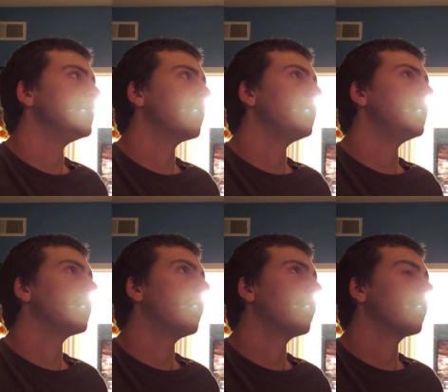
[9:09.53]
that we
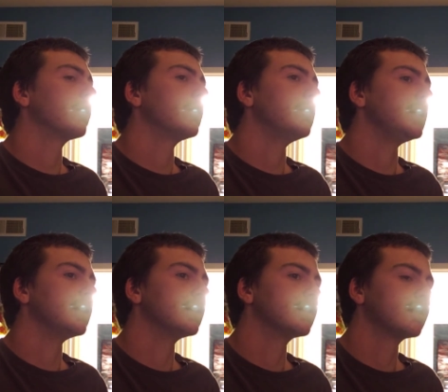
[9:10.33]
are doing
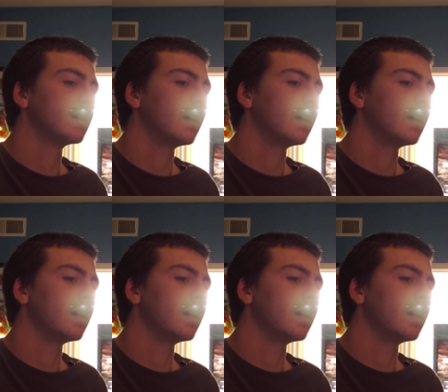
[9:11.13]
this,